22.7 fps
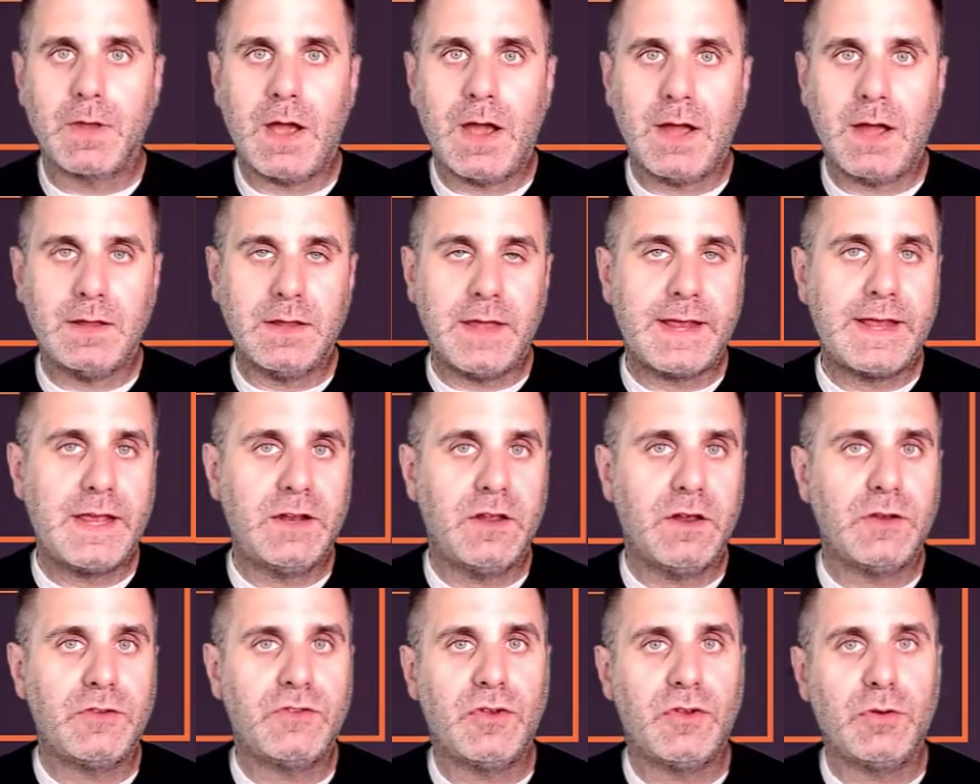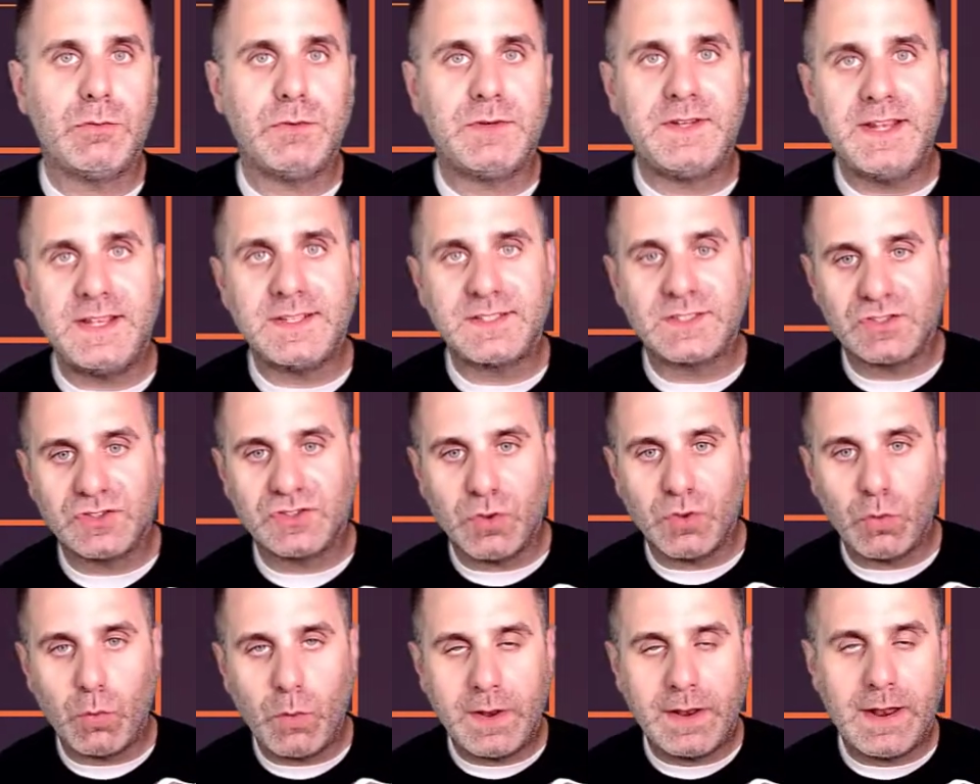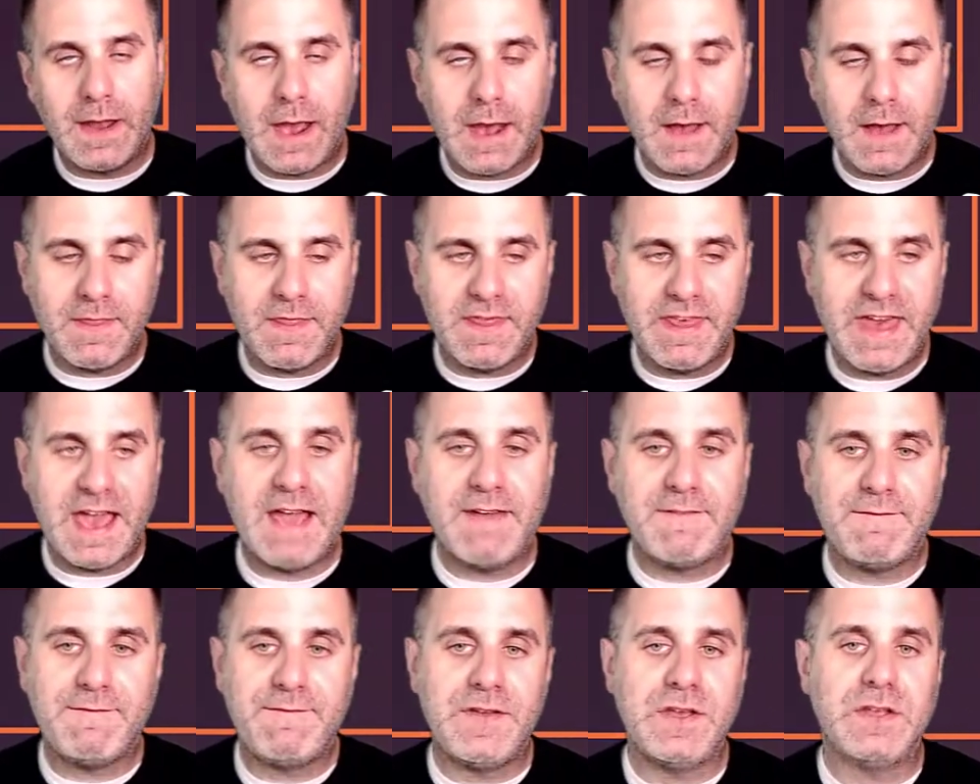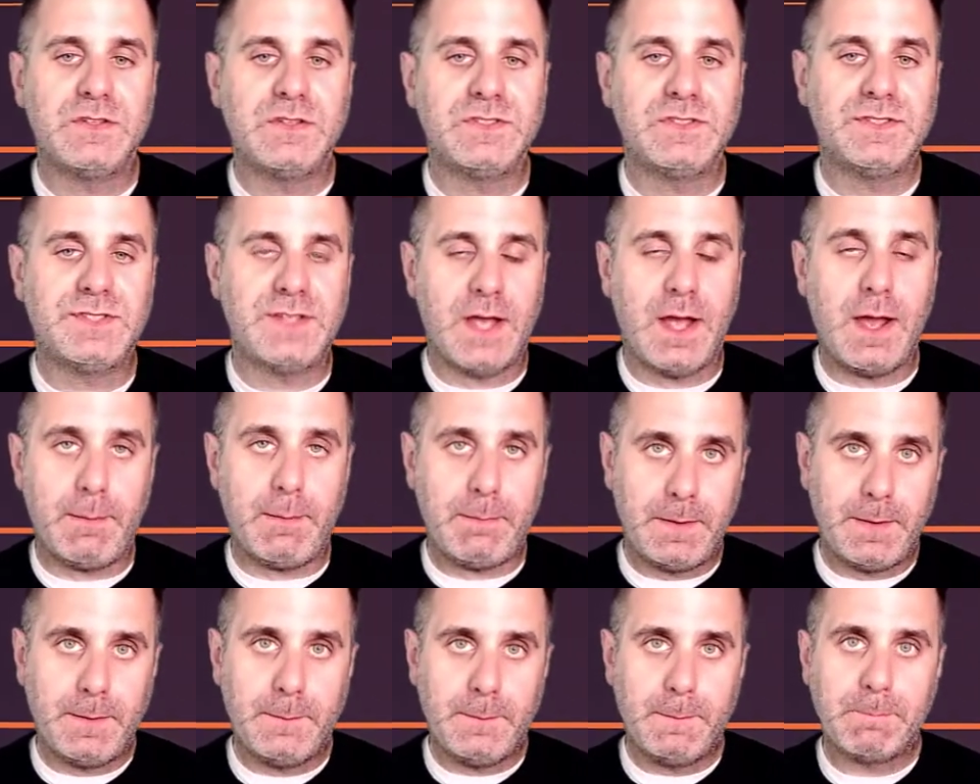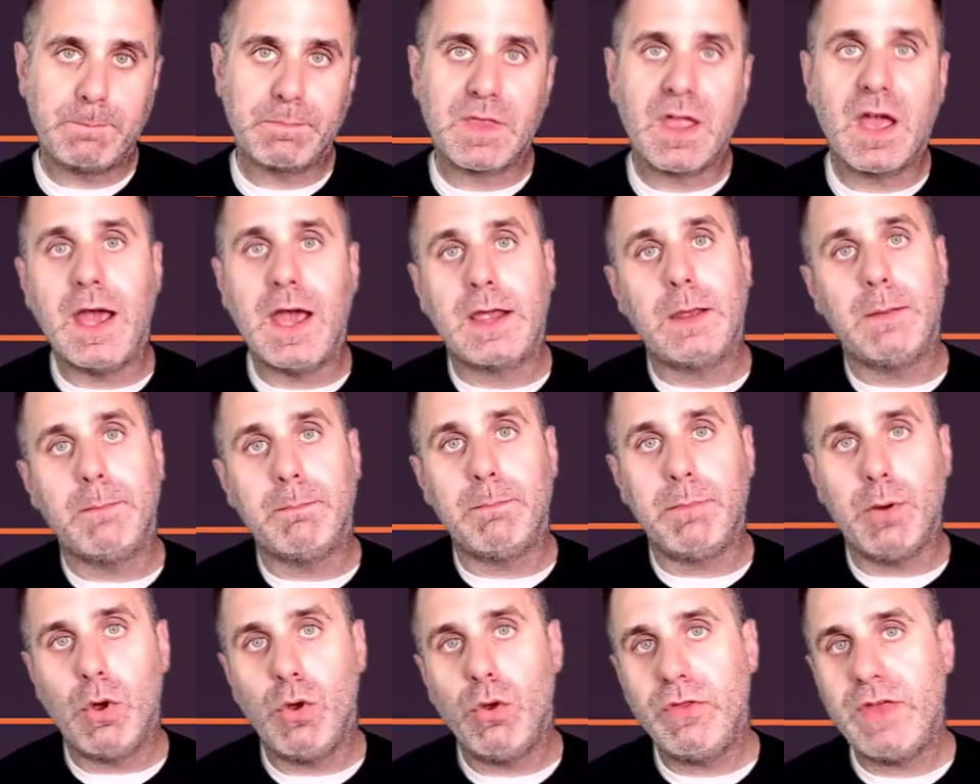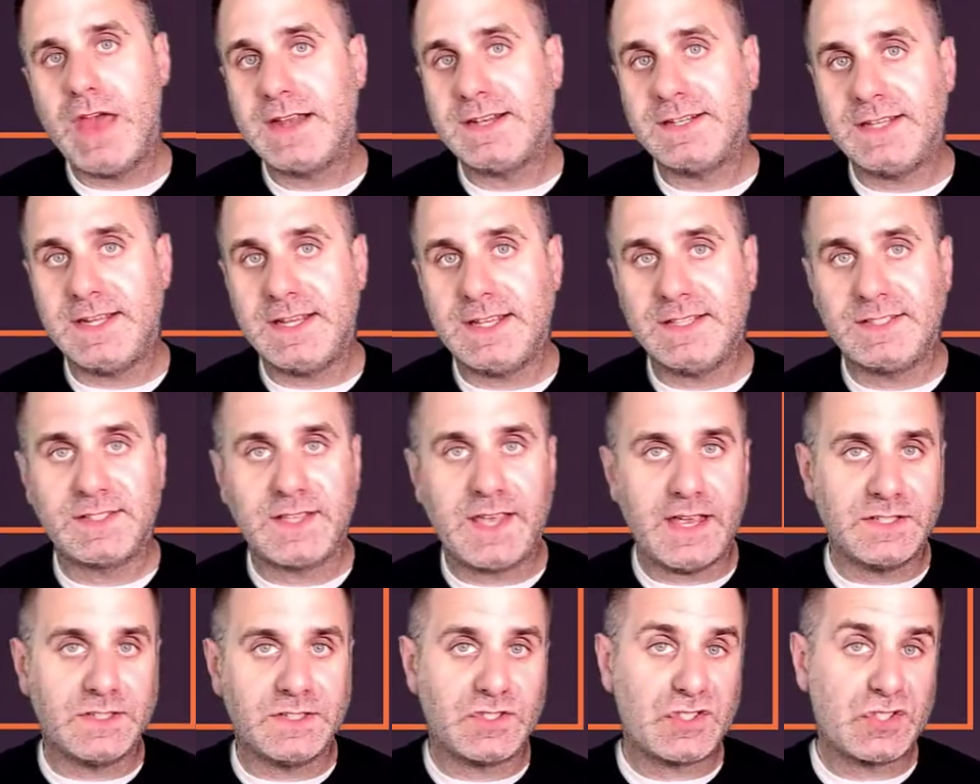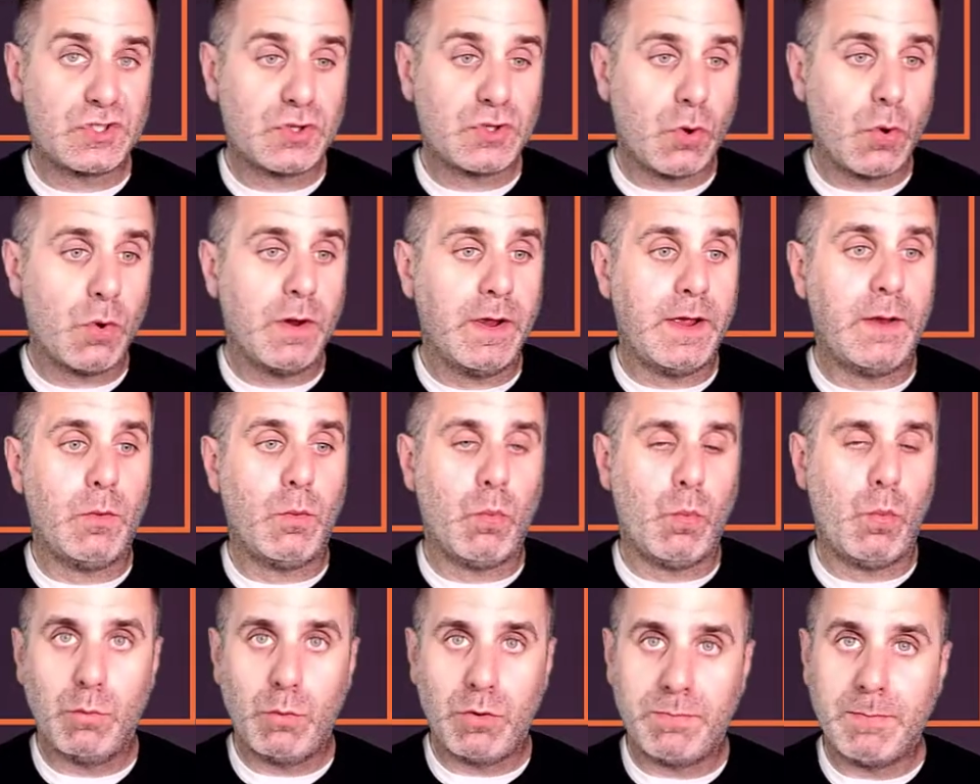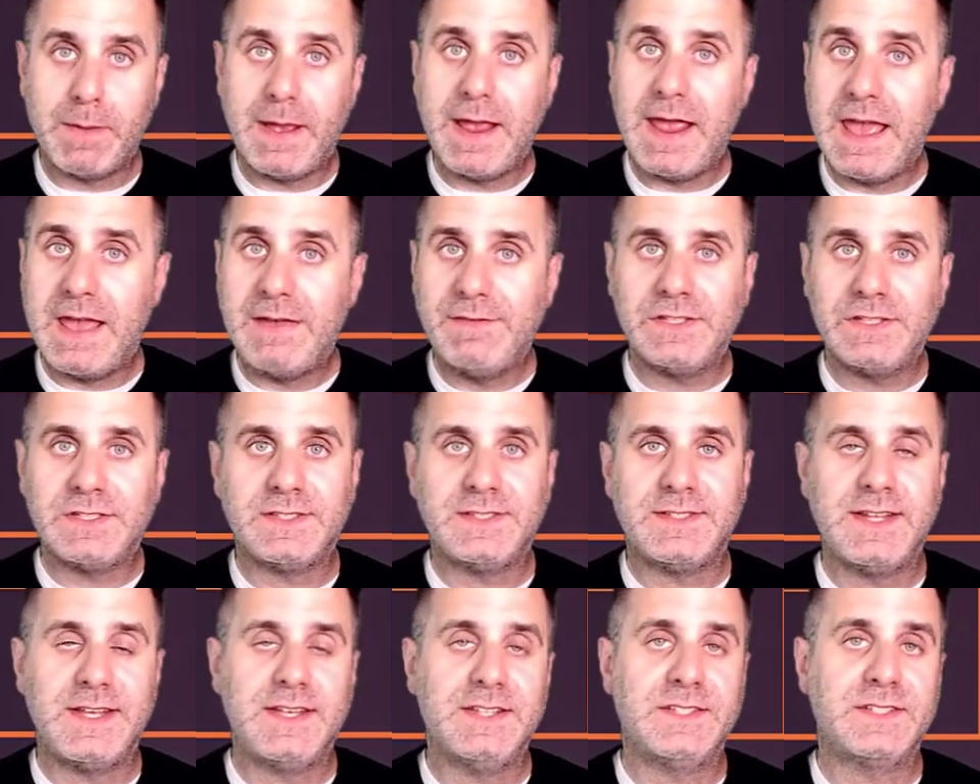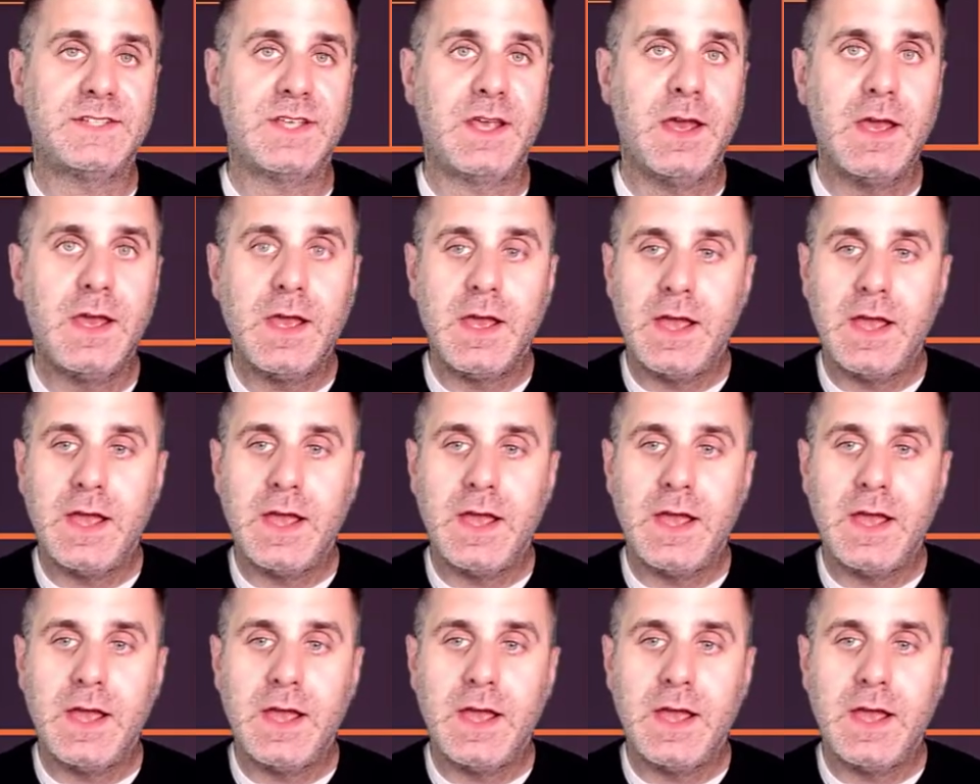I like it on its own disk, so when that fills up, I can pull that disk and store it with my evidence disk.